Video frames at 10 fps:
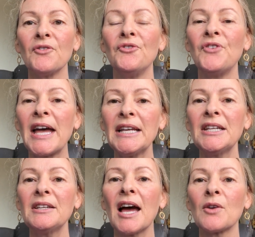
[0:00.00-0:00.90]

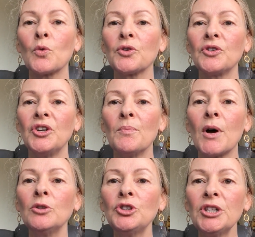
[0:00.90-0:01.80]
vaded unwanted
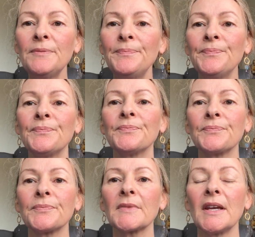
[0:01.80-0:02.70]
emotion
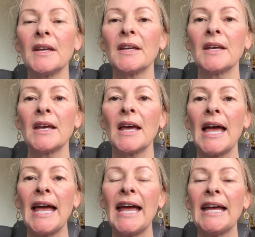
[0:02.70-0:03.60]

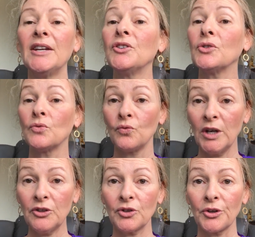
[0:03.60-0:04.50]
and
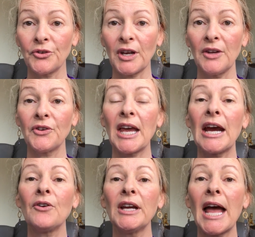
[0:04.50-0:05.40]
retro states
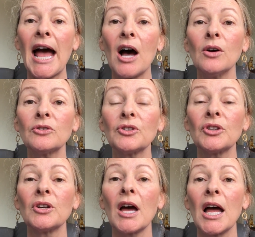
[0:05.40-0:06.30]
carry out
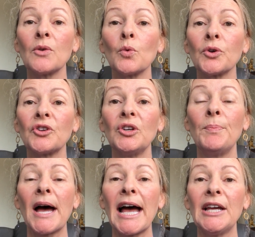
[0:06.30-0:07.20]
unwanted
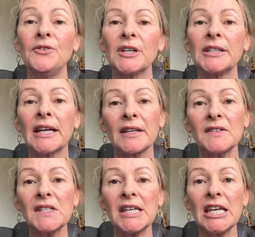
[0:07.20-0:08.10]
behavior. Now
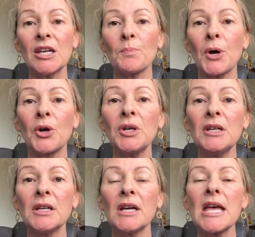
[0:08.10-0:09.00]
that's the key
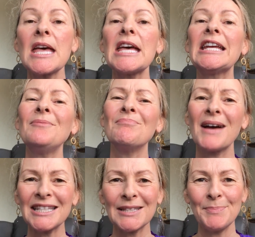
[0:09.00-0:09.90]
component. It
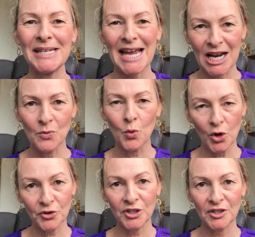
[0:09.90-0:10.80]
must be
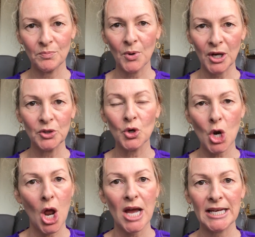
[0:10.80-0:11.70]
unwanted by your
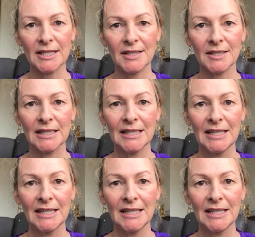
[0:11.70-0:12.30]
client.